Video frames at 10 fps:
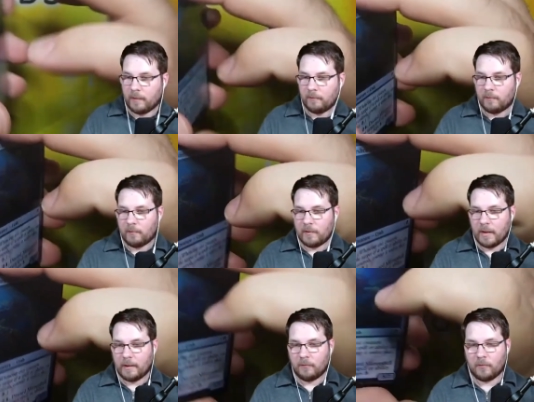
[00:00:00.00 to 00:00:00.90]
things to
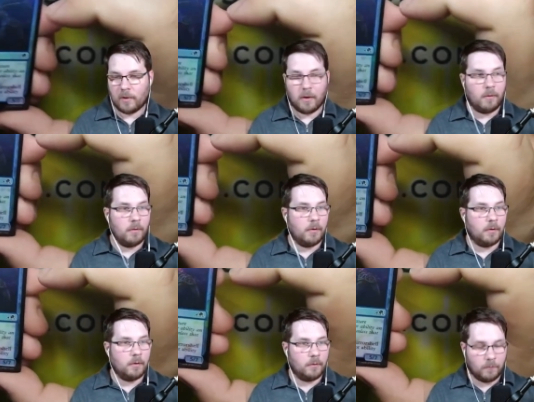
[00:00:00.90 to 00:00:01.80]
say, so
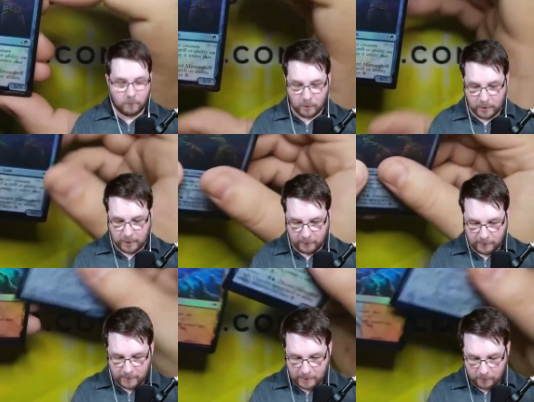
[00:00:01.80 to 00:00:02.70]
we're gonna
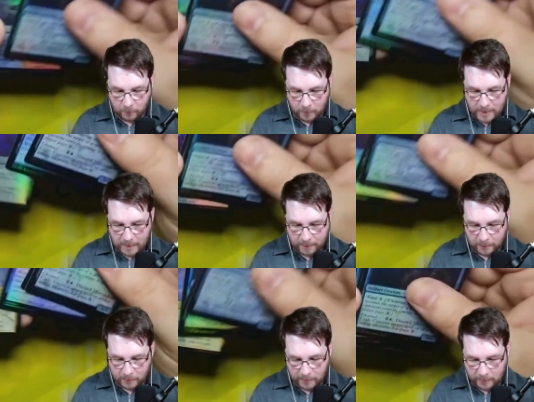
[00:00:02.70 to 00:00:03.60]
see what
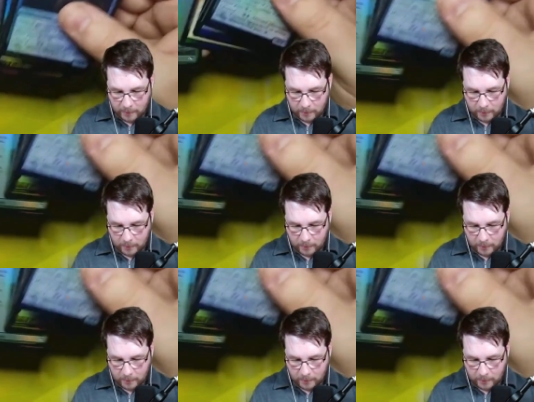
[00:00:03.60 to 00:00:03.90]
happens here.